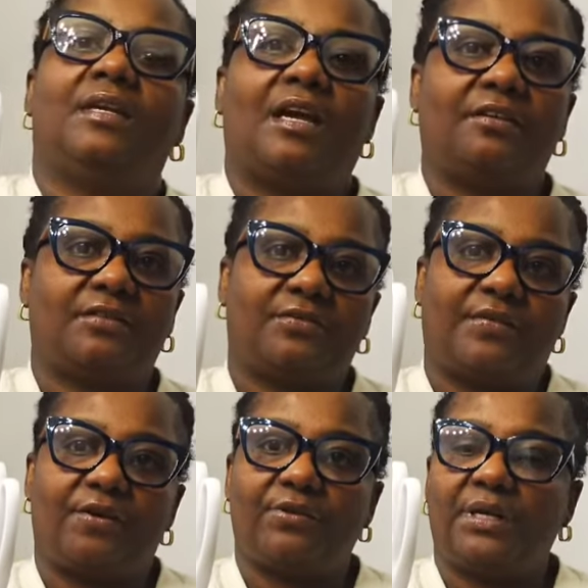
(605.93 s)
the knives are
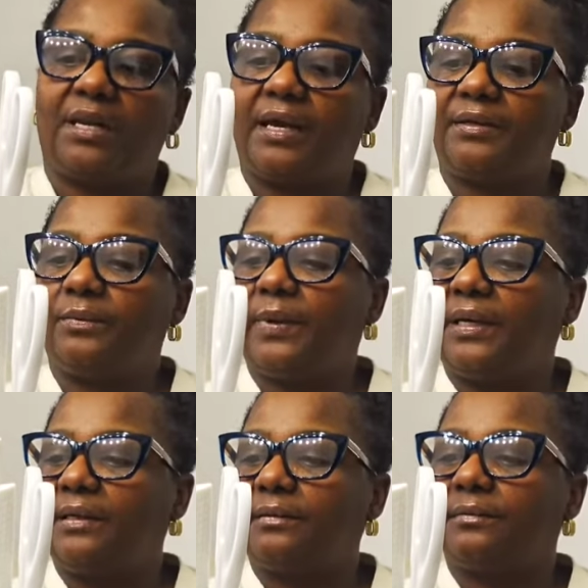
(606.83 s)
very
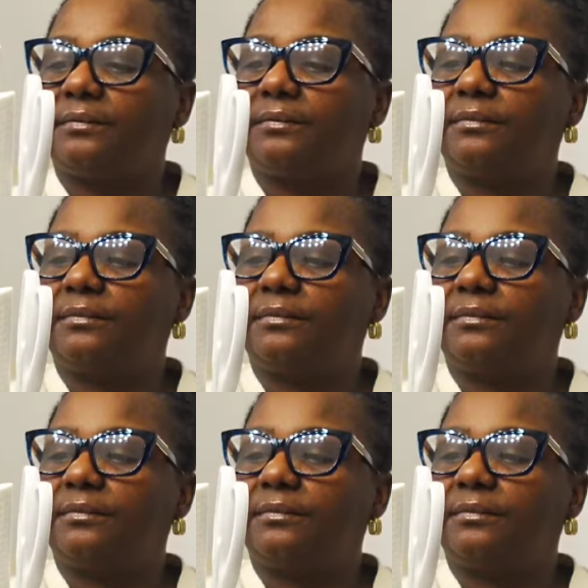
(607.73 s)
lightweight